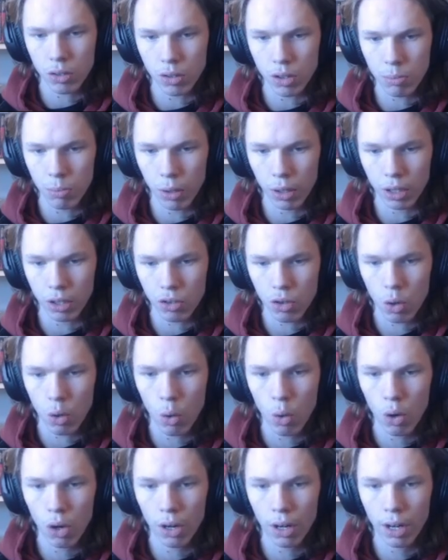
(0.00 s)
known as Marcus
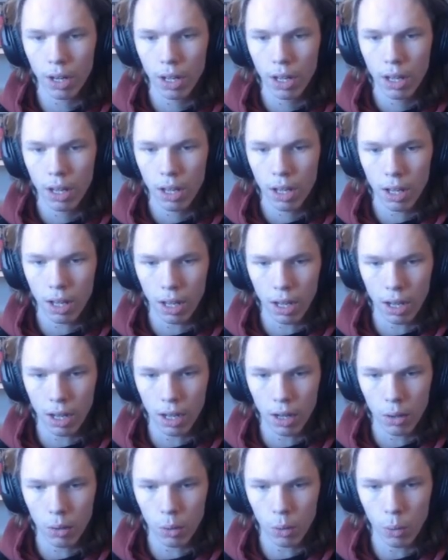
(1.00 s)
Horn,
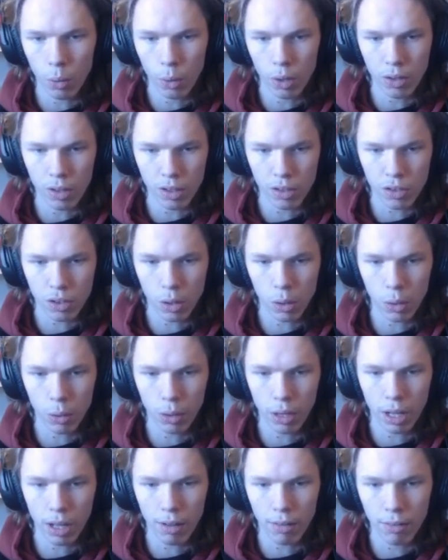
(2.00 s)
who is a solo
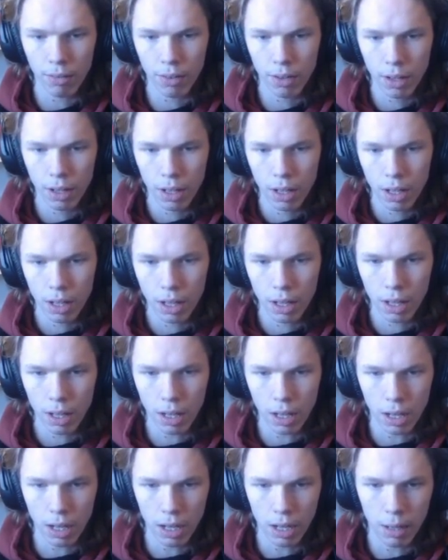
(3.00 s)
dev,
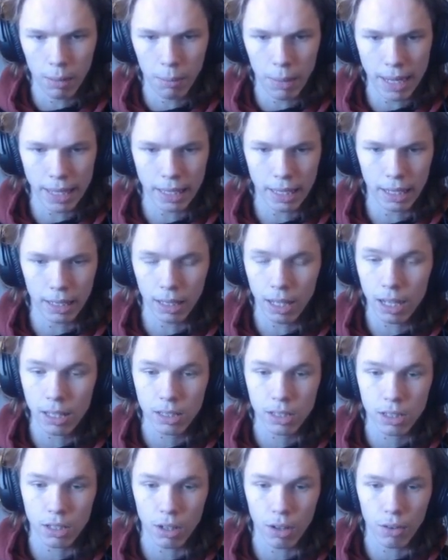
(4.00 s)
making
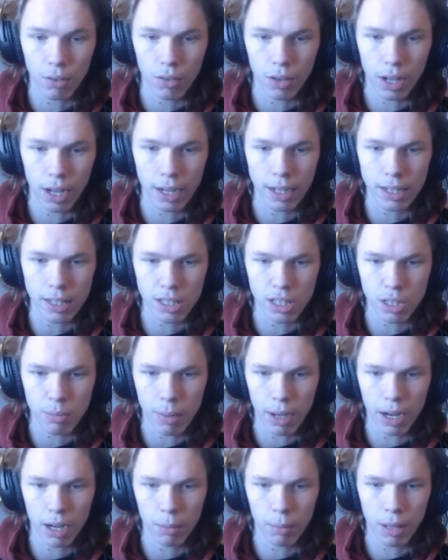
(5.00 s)
lots of 90s
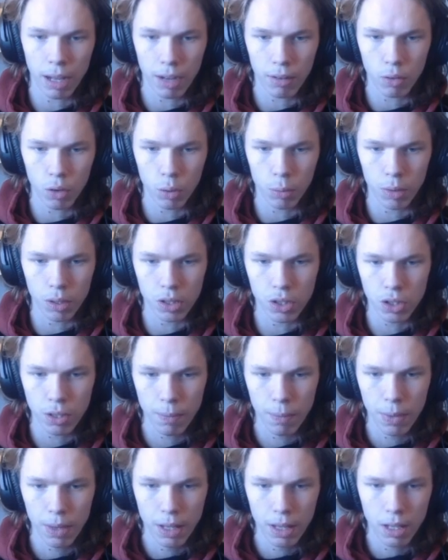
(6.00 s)
inspired platformers.
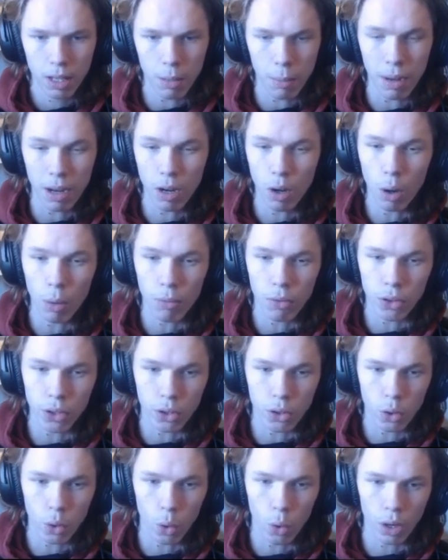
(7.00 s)
You may know him for the
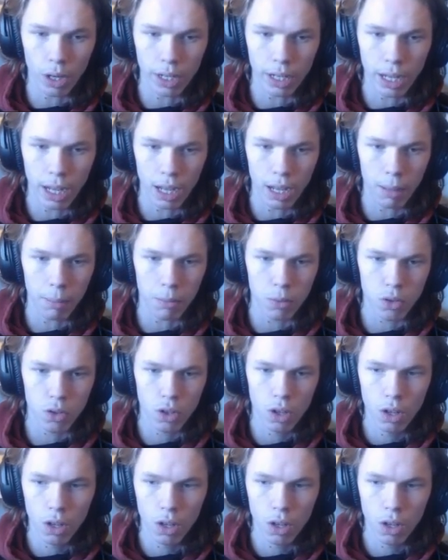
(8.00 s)
Tory games,